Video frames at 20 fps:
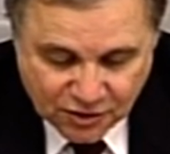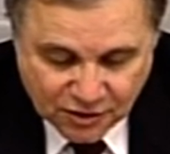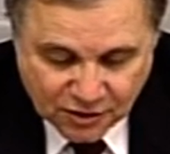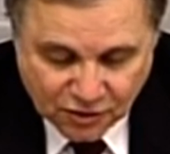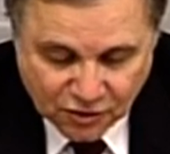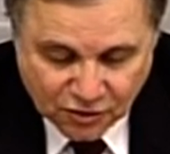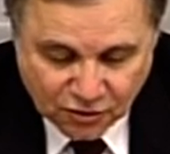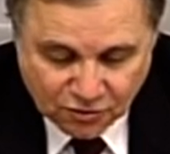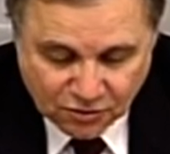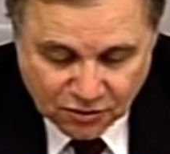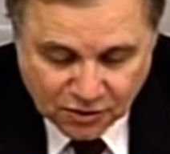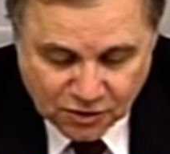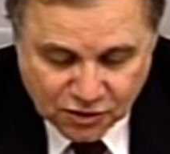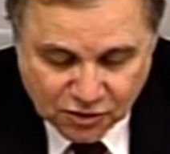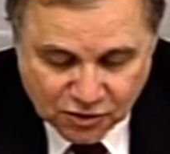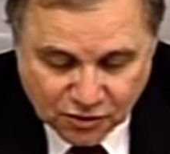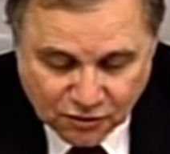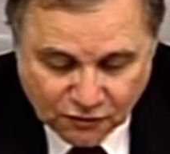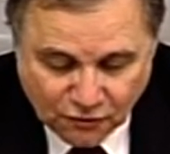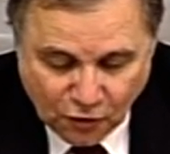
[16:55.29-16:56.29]
and
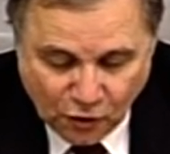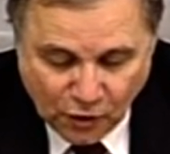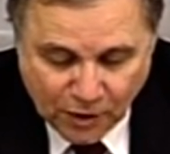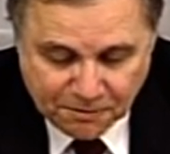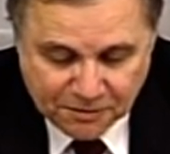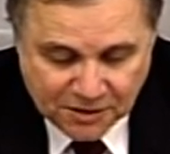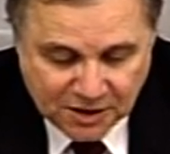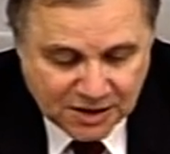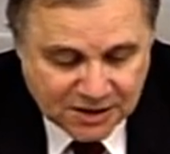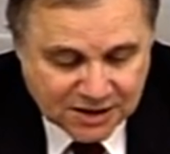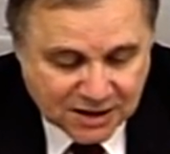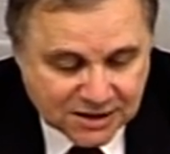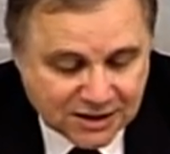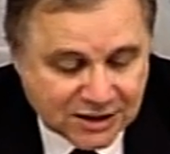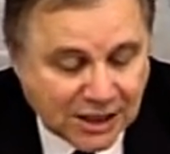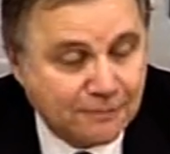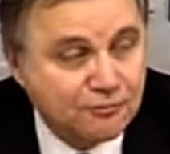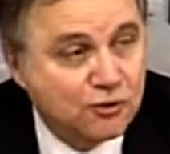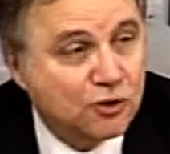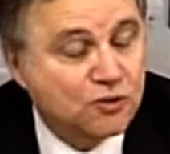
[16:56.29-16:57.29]
continuation of OMTs are
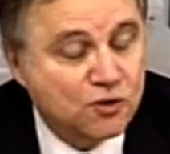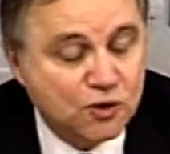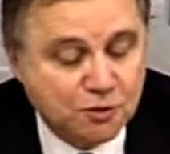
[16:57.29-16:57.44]
subject to